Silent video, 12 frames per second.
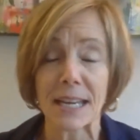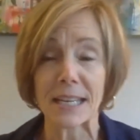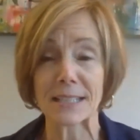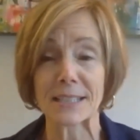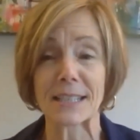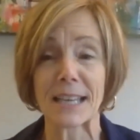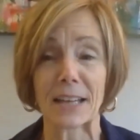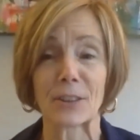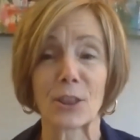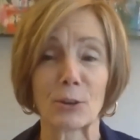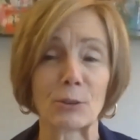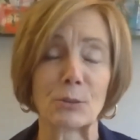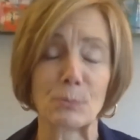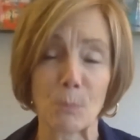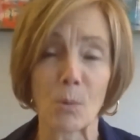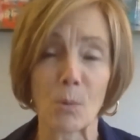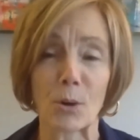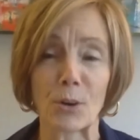is that there is
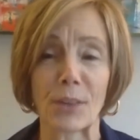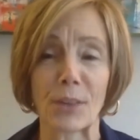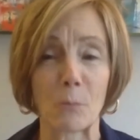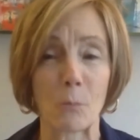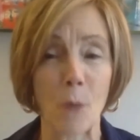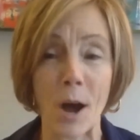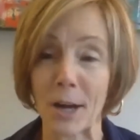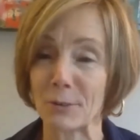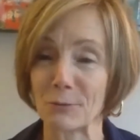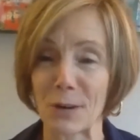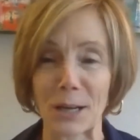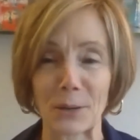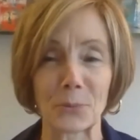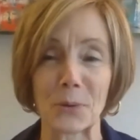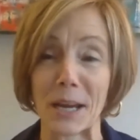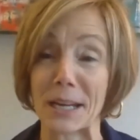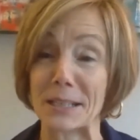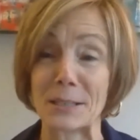more than one right
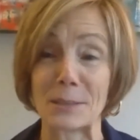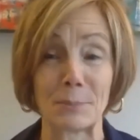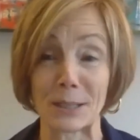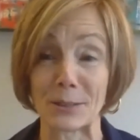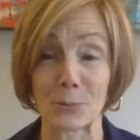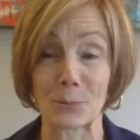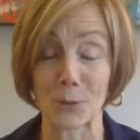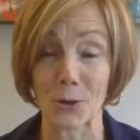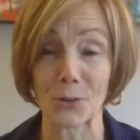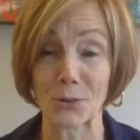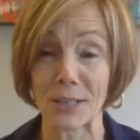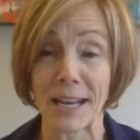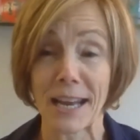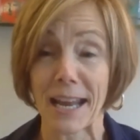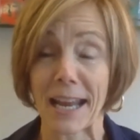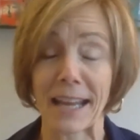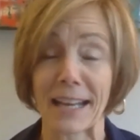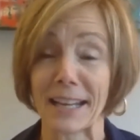way to be in the world.
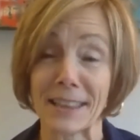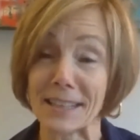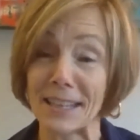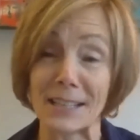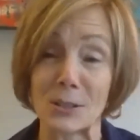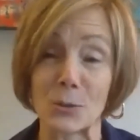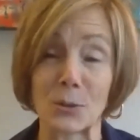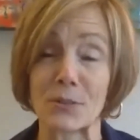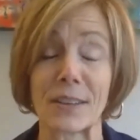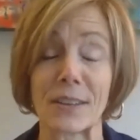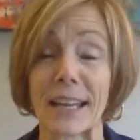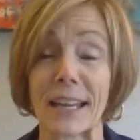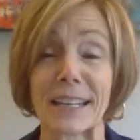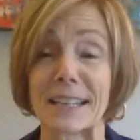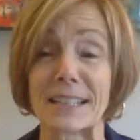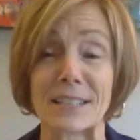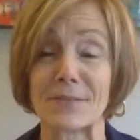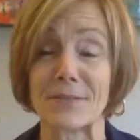And I think that's sort of like
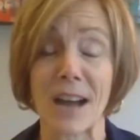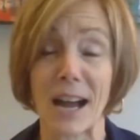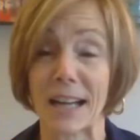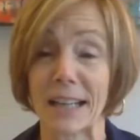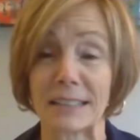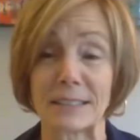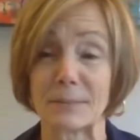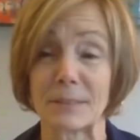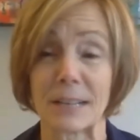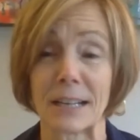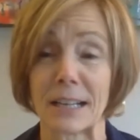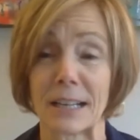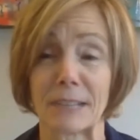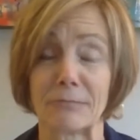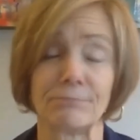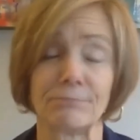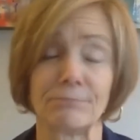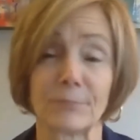a divine
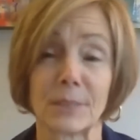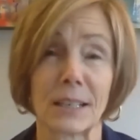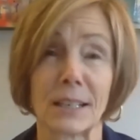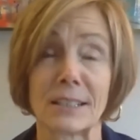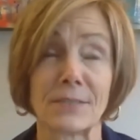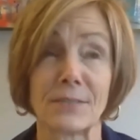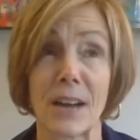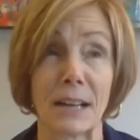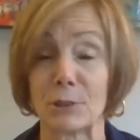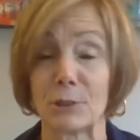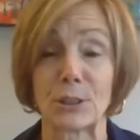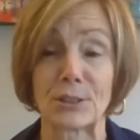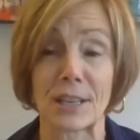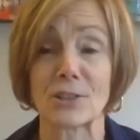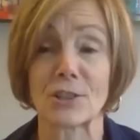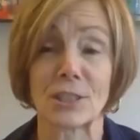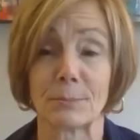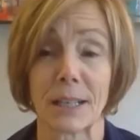
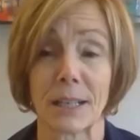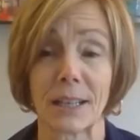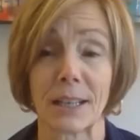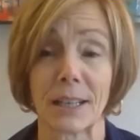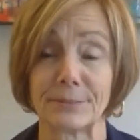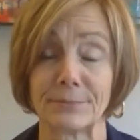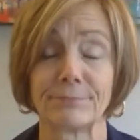realization in my life.